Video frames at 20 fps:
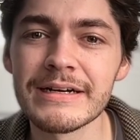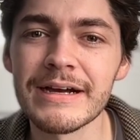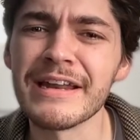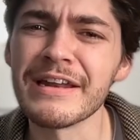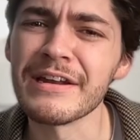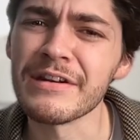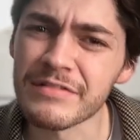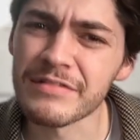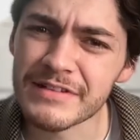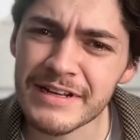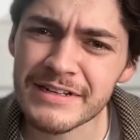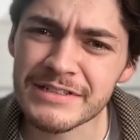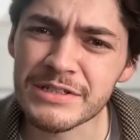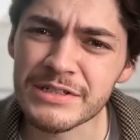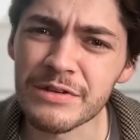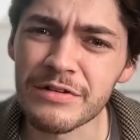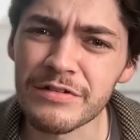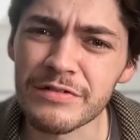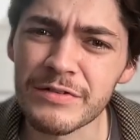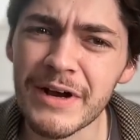And instead,
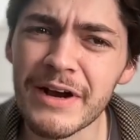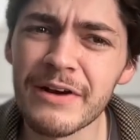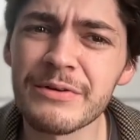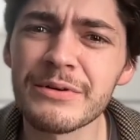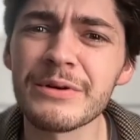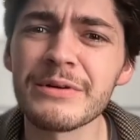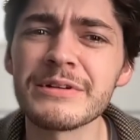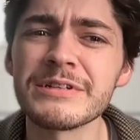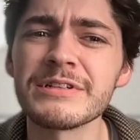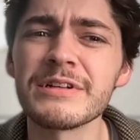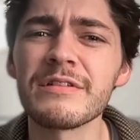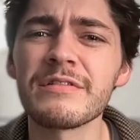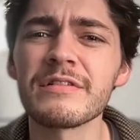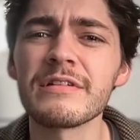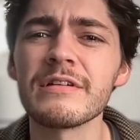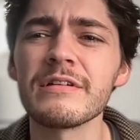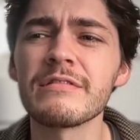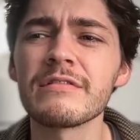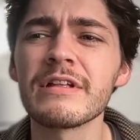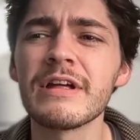she looks around her and she
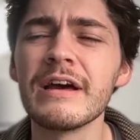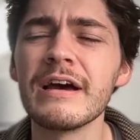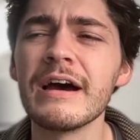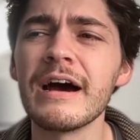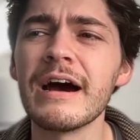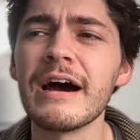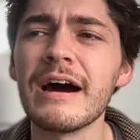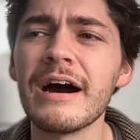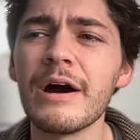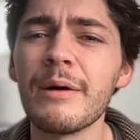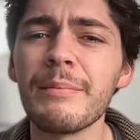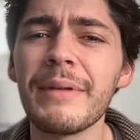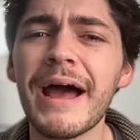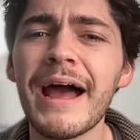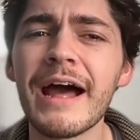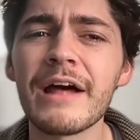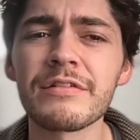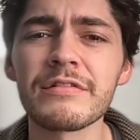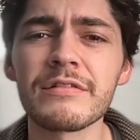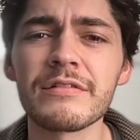sees a
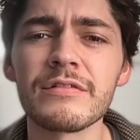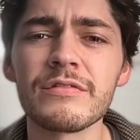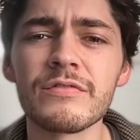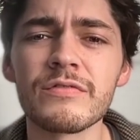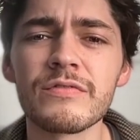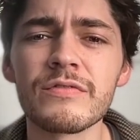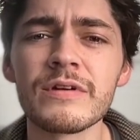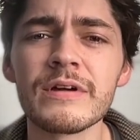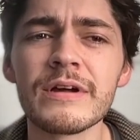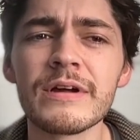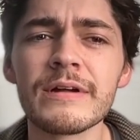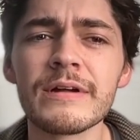passive